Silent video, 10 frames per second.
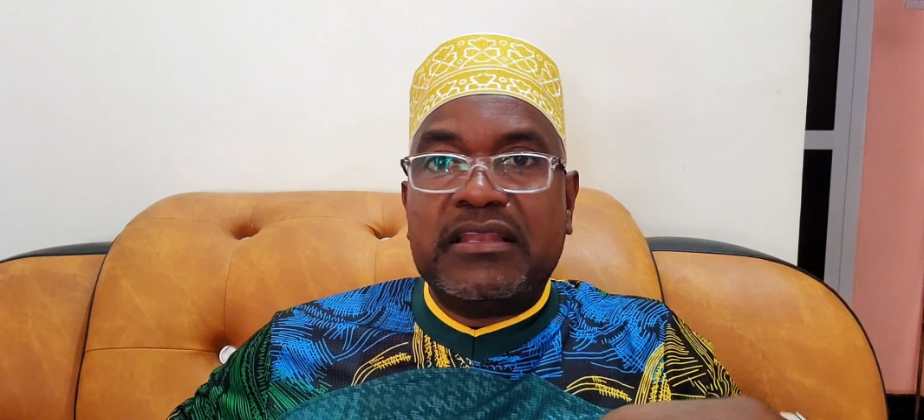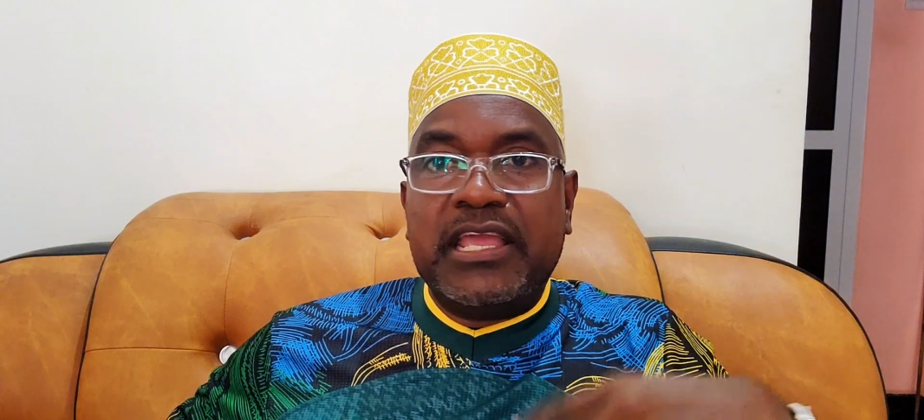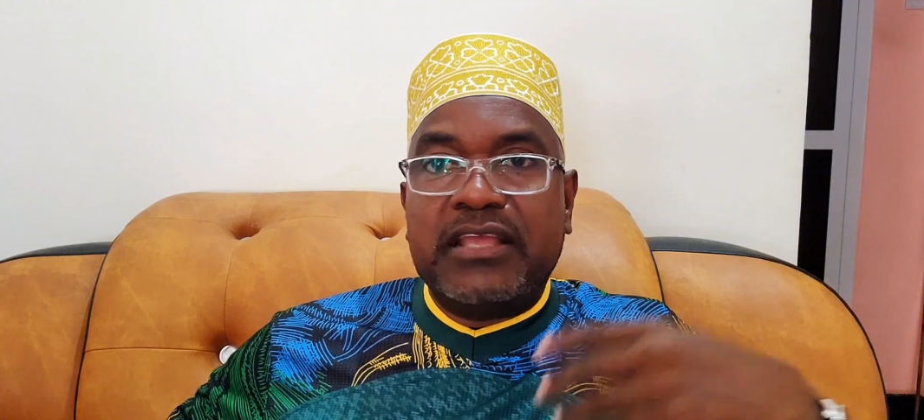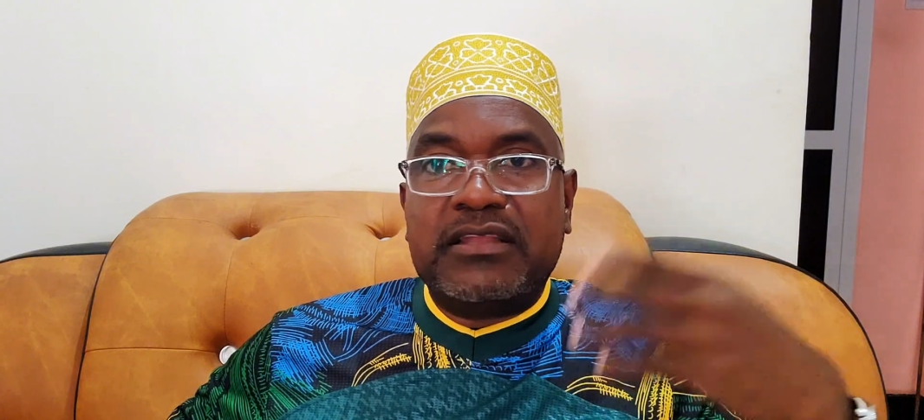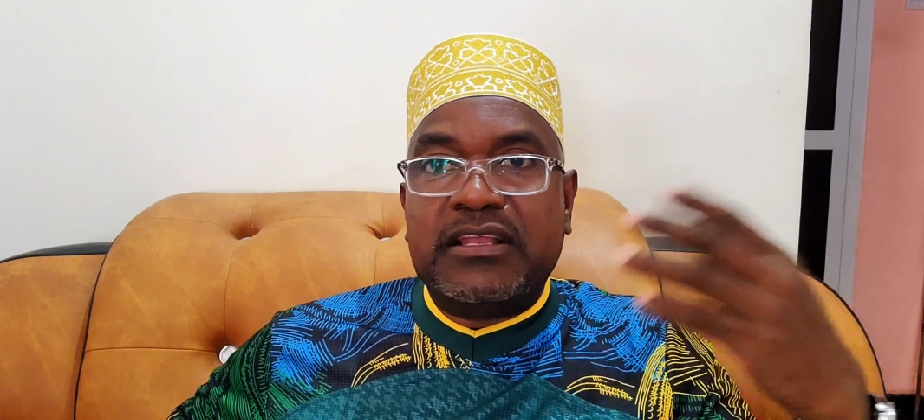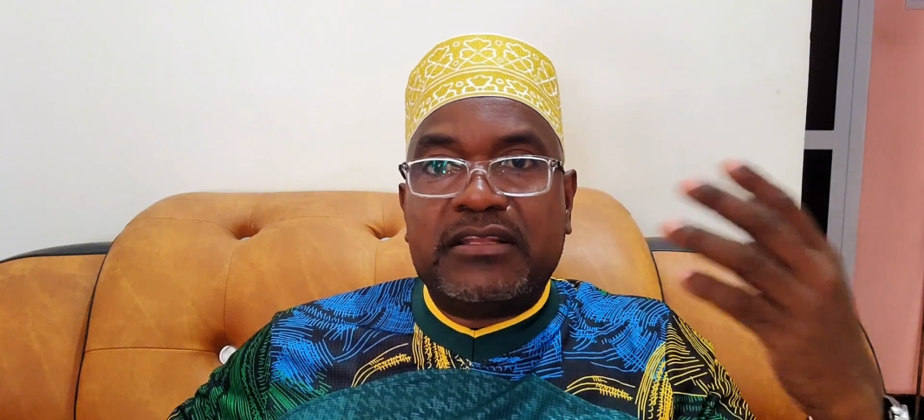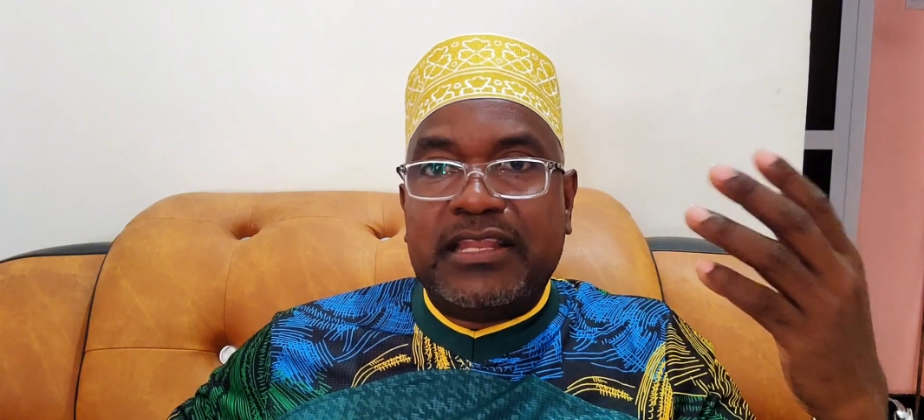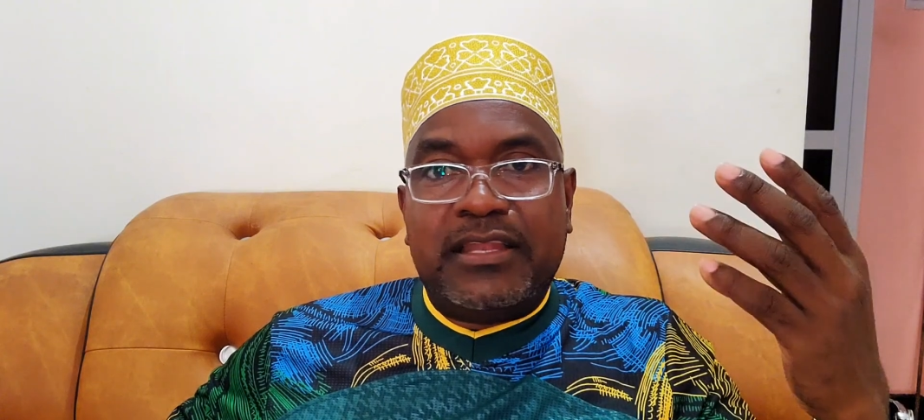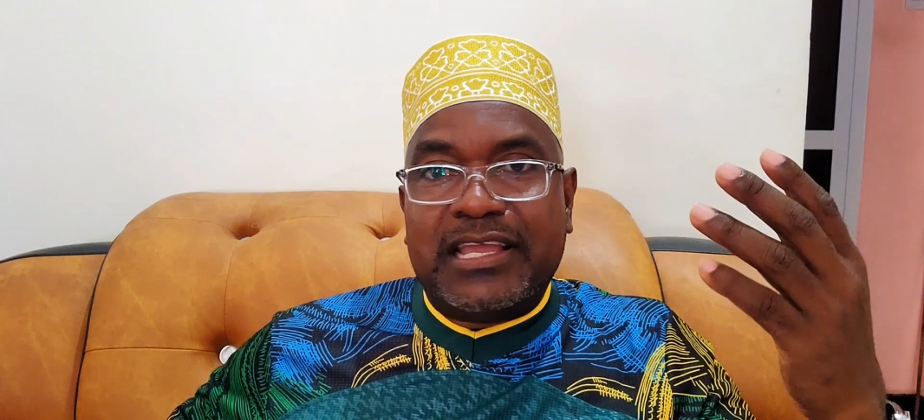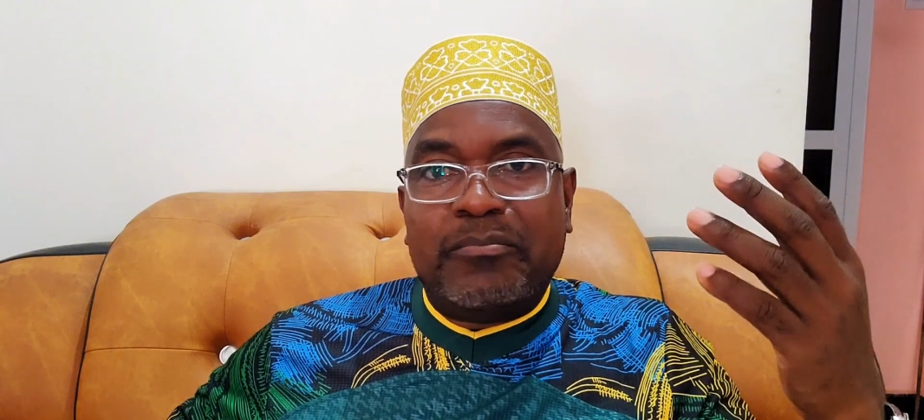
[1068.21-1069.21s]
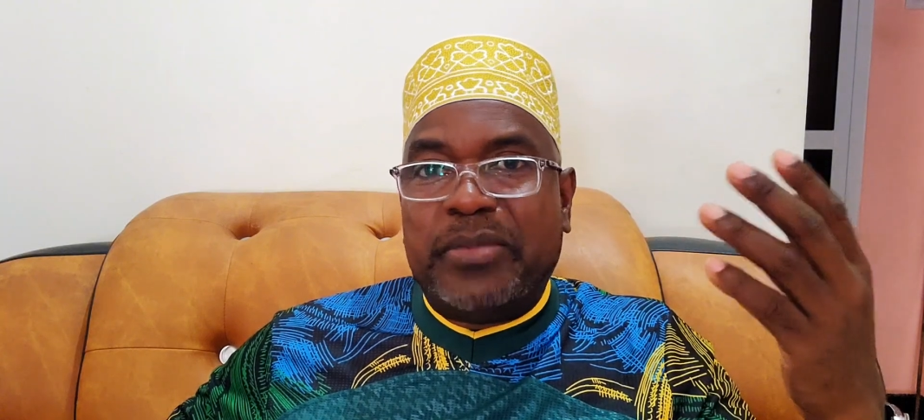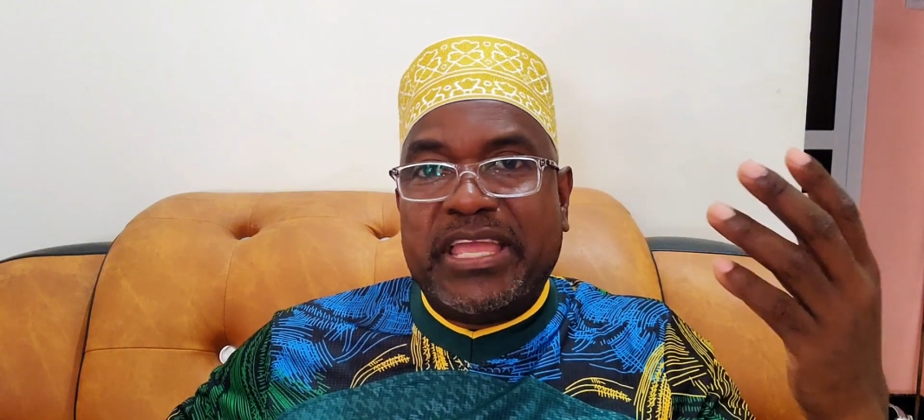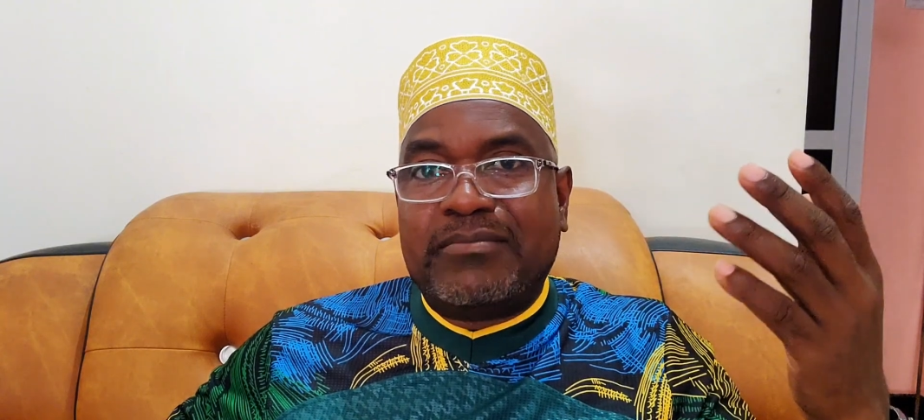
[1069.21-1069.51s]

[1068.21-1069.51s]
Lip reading: they can pay him